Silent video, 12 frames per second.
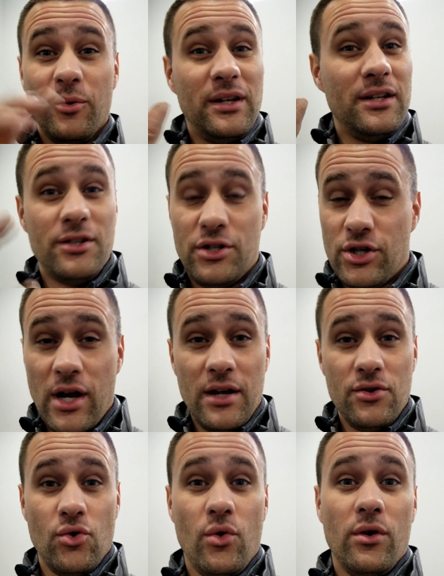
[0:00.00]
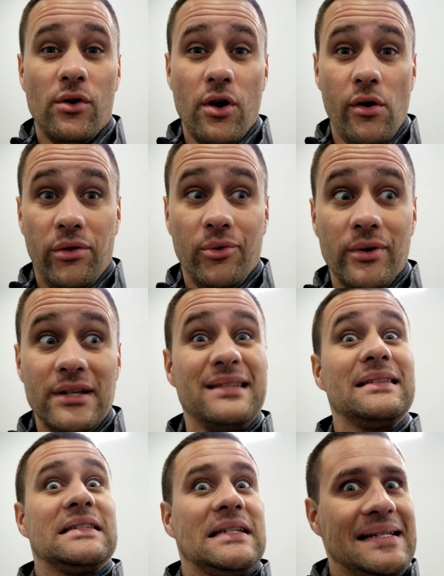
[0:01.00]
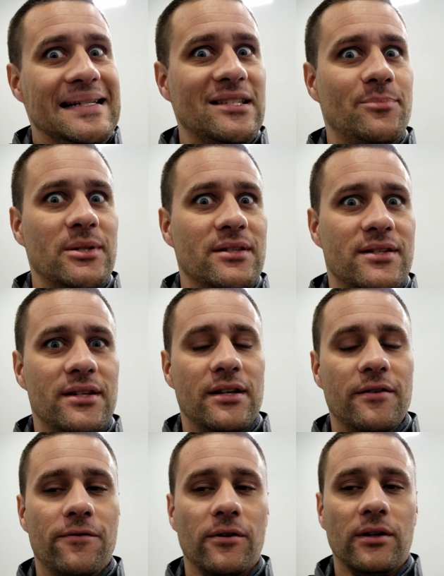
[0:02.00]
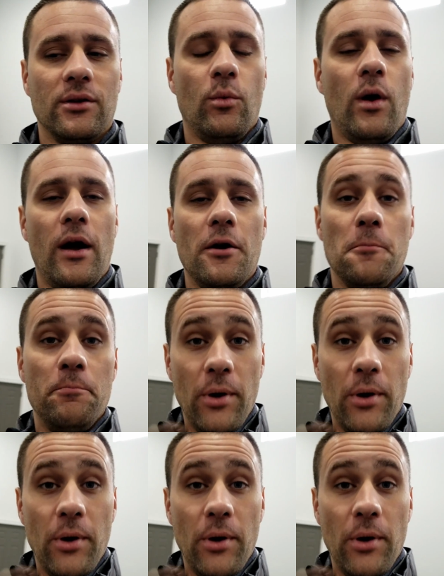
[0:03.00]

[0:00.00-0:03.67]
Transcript: We need to change oil, go through it since it has been sitting for a little while,